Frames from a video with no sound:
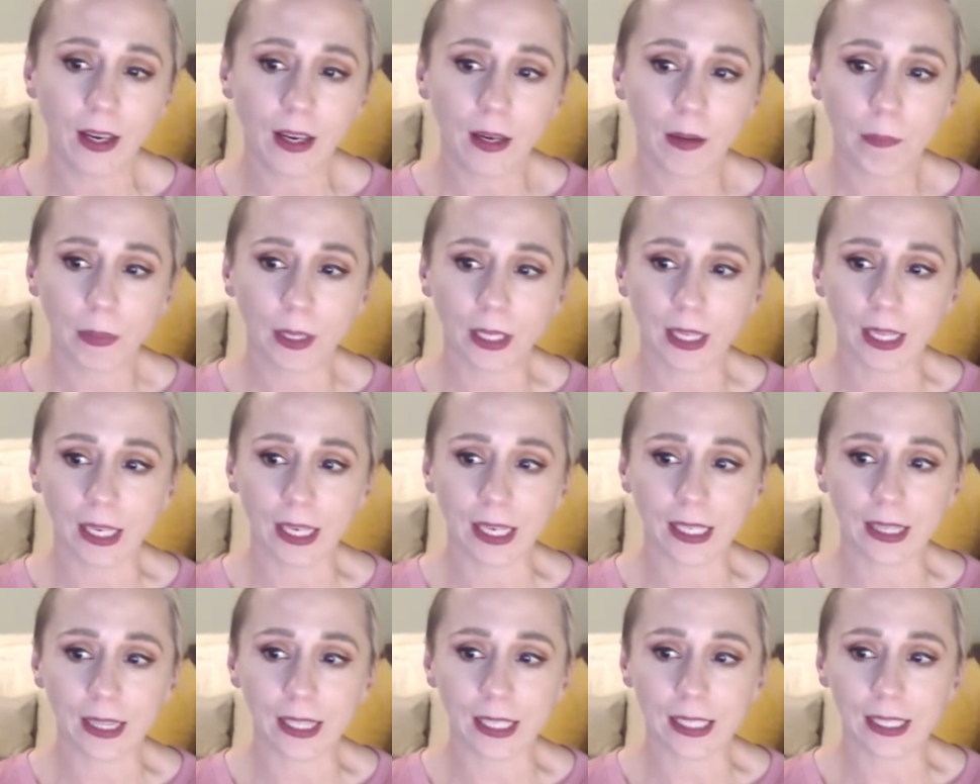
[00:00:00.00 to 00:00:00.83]
But like
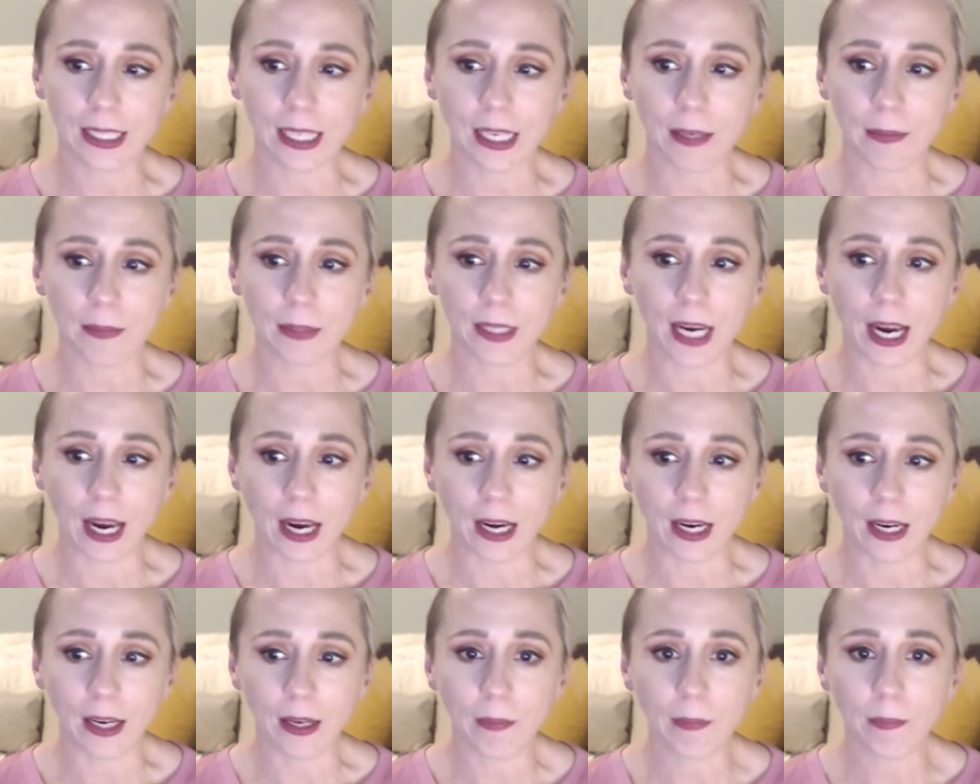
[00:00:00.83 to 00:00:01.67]
at the same
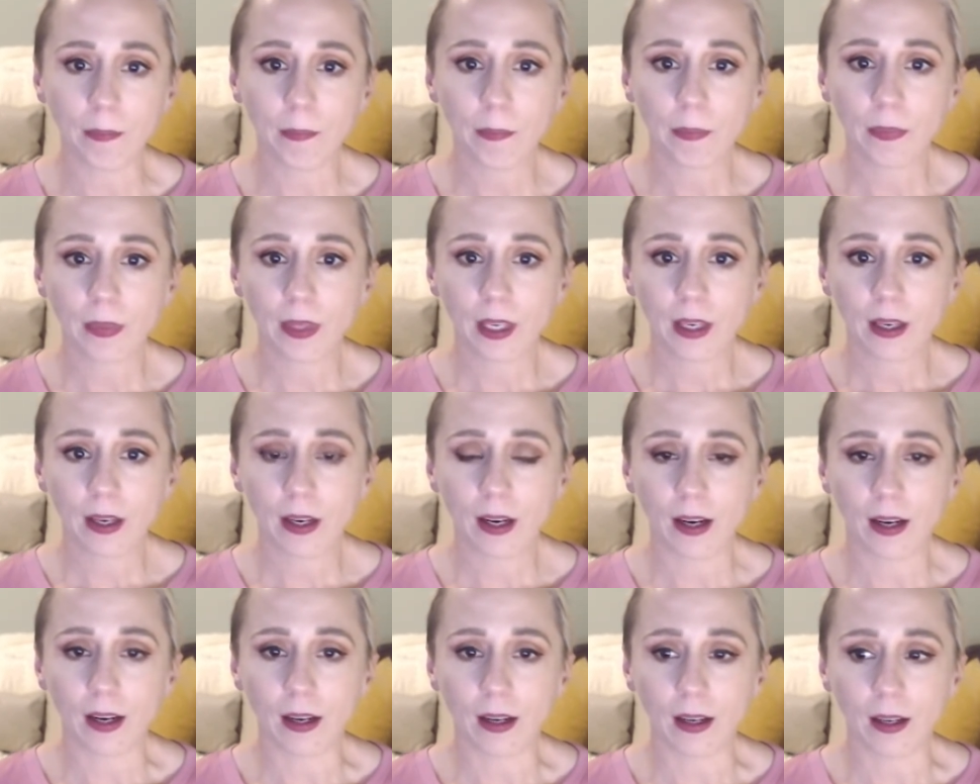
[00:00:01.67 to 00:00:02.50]
time,
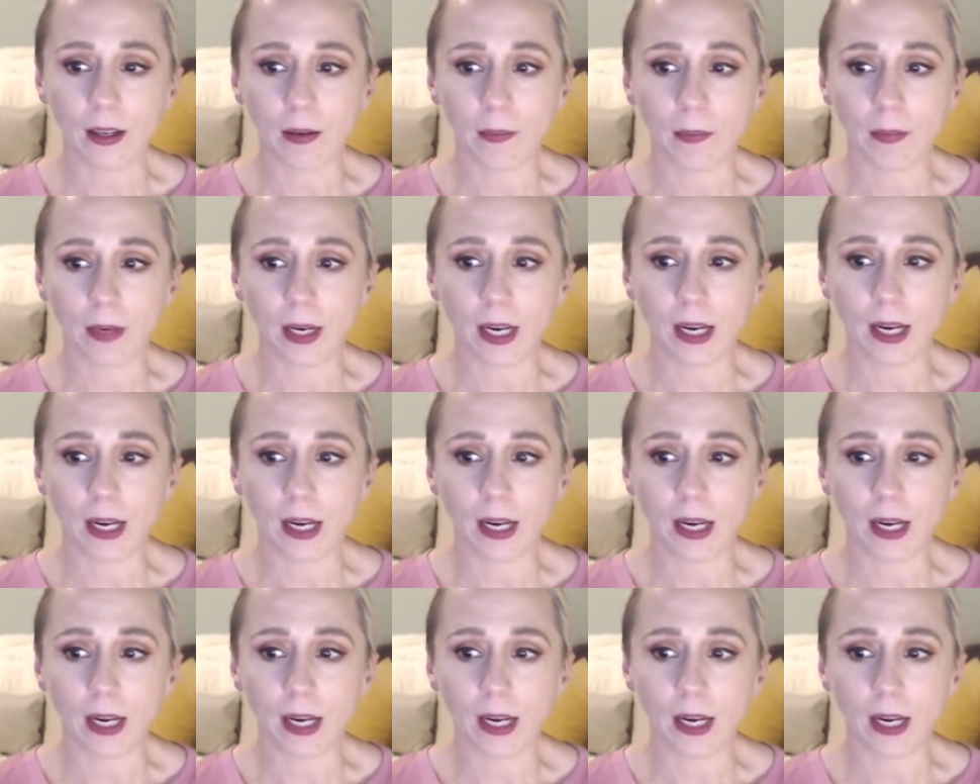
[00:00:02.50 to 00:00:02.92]
I